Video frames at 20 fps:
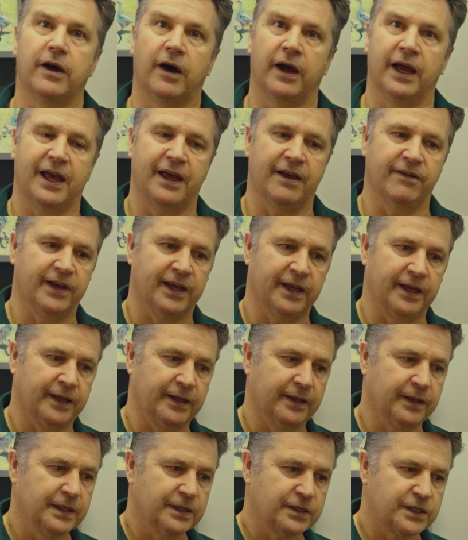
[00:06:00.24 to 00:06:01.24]
I have
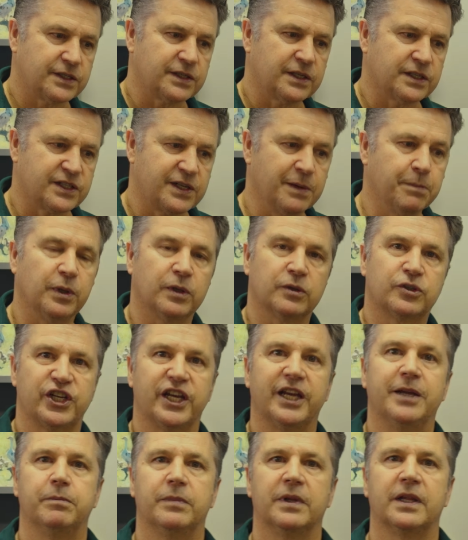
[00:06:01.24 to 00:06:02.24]
just a simple,
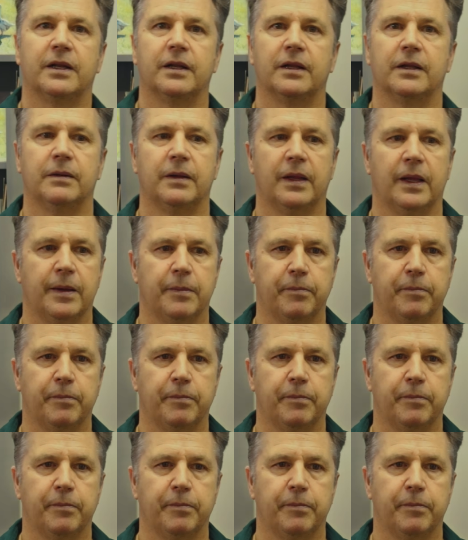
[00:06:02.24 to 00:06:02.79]
cheap little